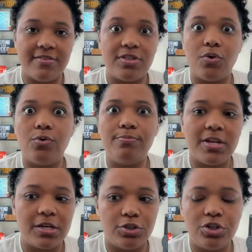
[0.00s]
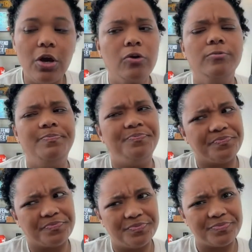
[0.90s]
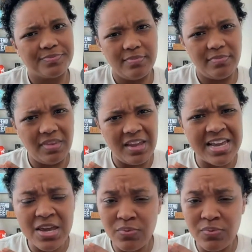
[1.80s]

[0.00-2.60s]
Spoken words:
of the opening show, it